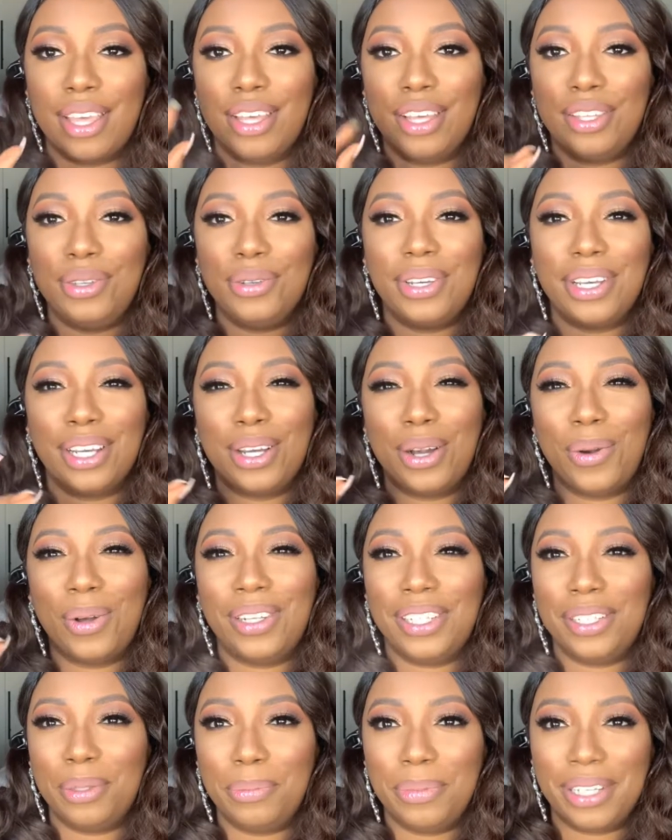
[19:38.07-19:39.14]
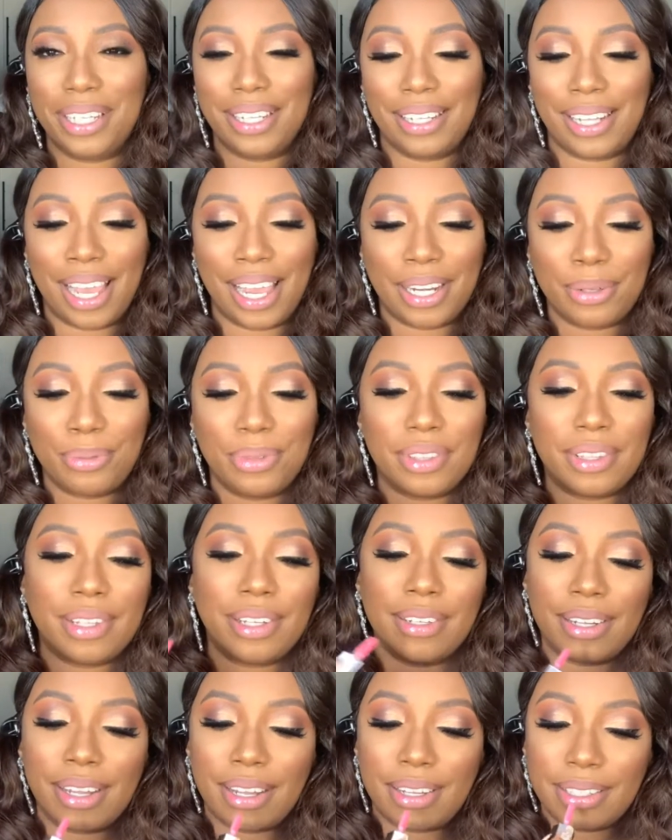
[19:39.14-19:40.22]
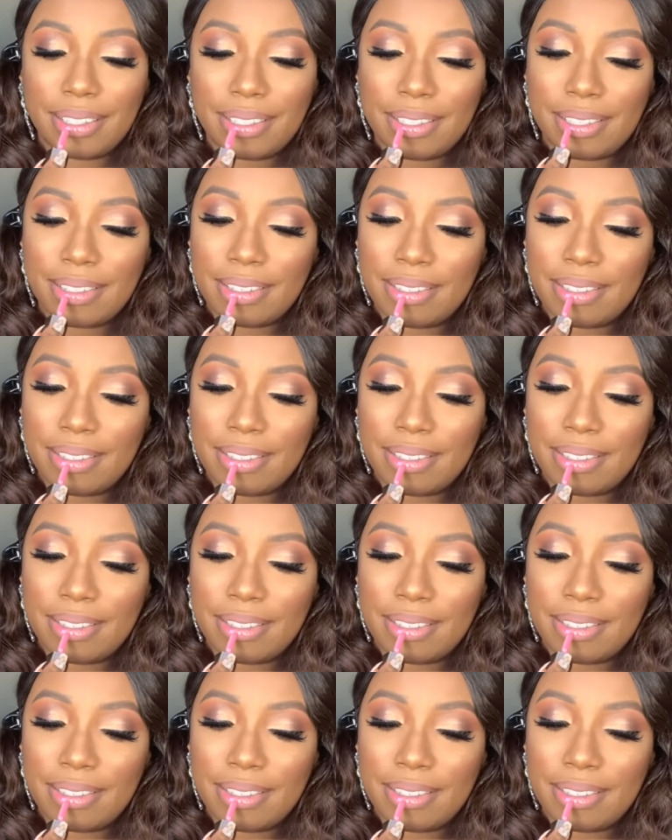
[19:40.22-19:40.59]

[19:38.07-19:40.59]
You could go a little bit lighter with the gloss,